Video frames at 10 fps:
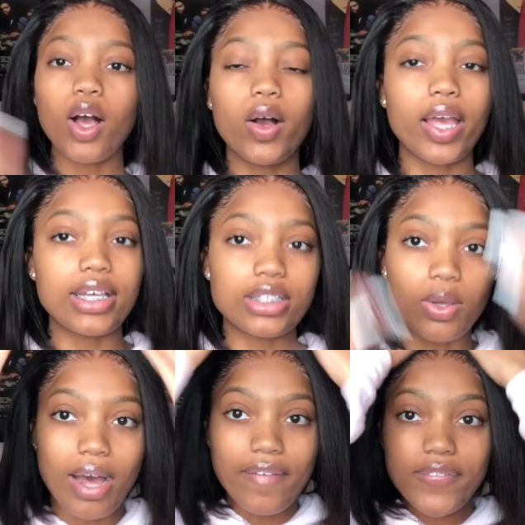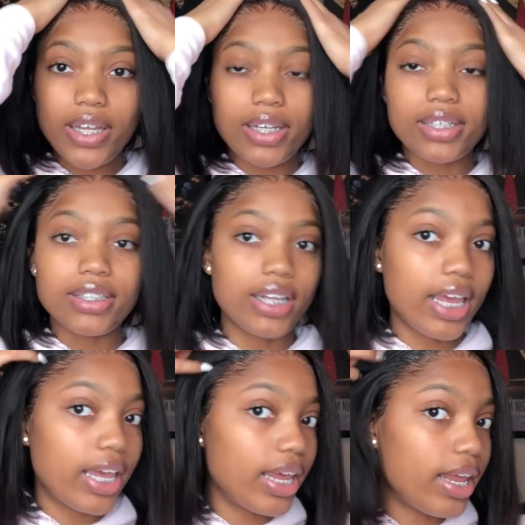Okay, so I finished,
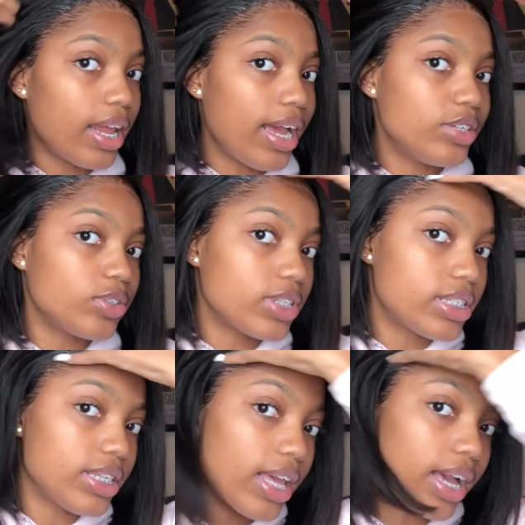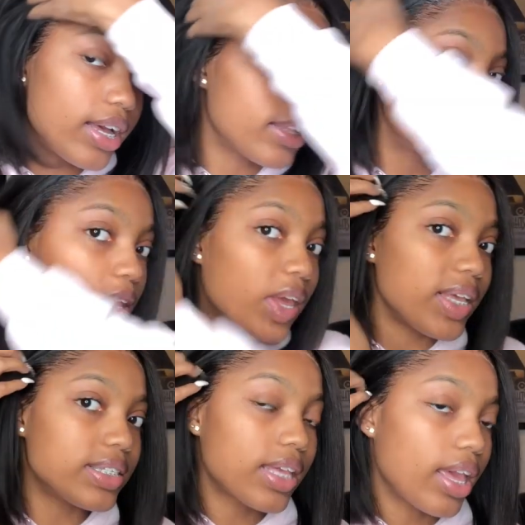and as you can see, I cut the
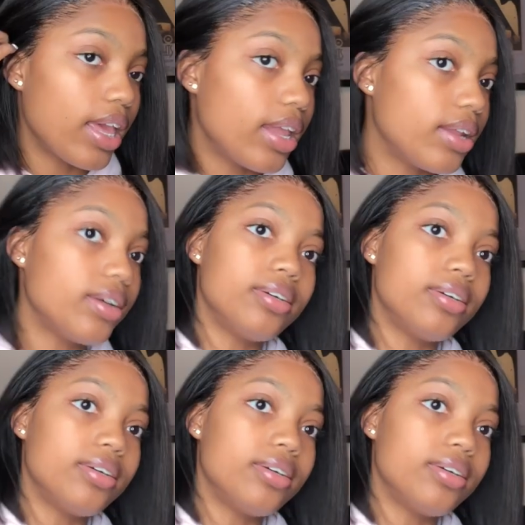lace, and,